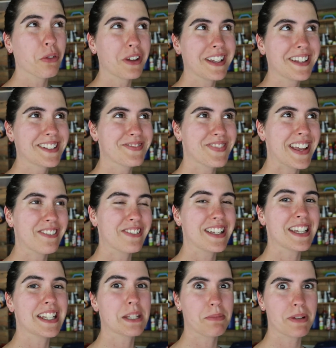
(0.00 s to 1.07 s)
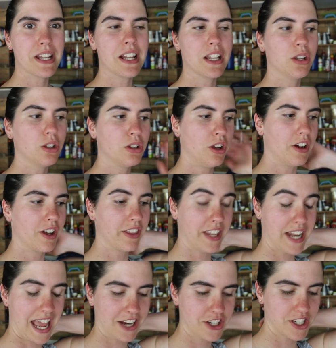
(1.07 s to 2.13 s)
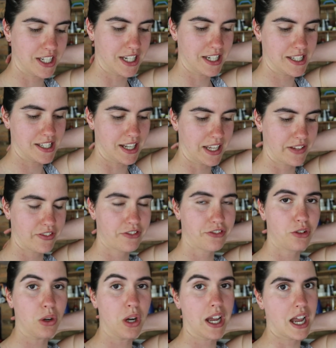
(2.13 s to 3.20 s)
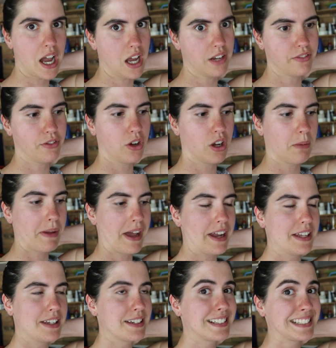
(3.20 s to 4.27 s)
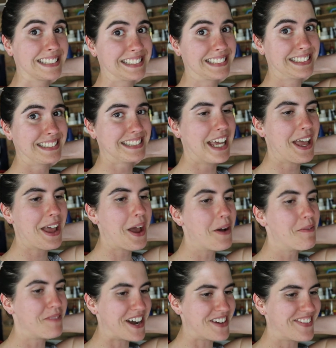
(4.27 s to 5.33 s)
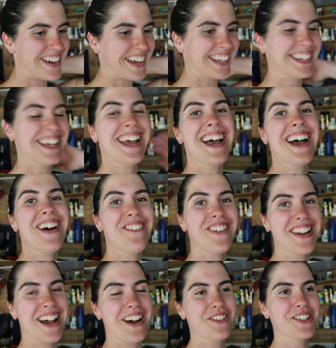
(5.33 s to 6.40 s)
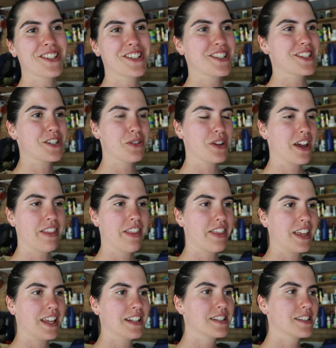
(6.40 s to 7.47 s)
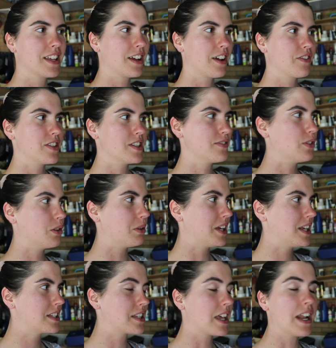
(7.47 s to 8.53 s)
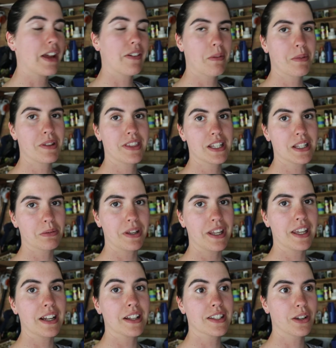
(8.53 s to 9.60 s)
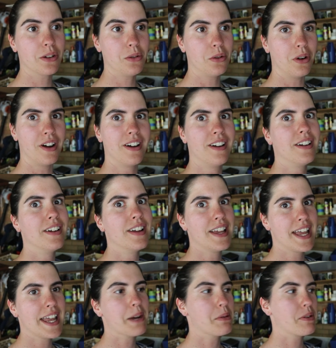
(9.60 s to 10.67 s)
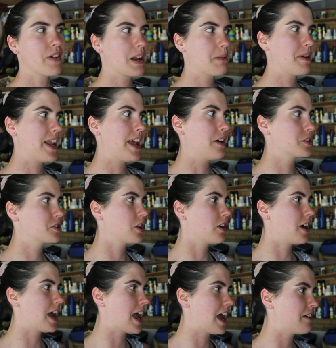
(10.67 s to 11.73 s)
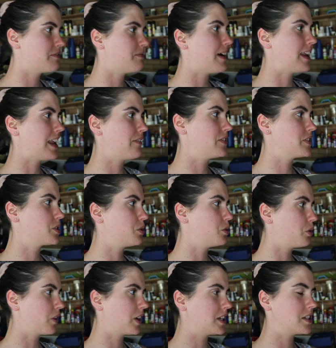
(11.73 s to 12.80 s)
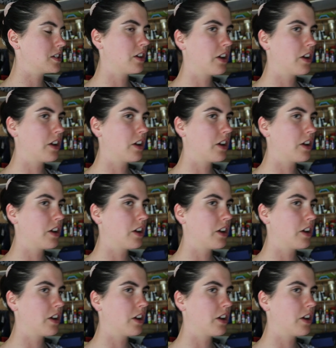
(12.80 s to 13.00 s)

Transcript: weeks maybe. It's been a little longer than I actually needed to leave it for. I kind of forgot about it. My bad. When I was just doing other things, like over these 4 weeks. And I remembered this week and I was like, oh, it'll be ready by now. So I have my lavender all ready to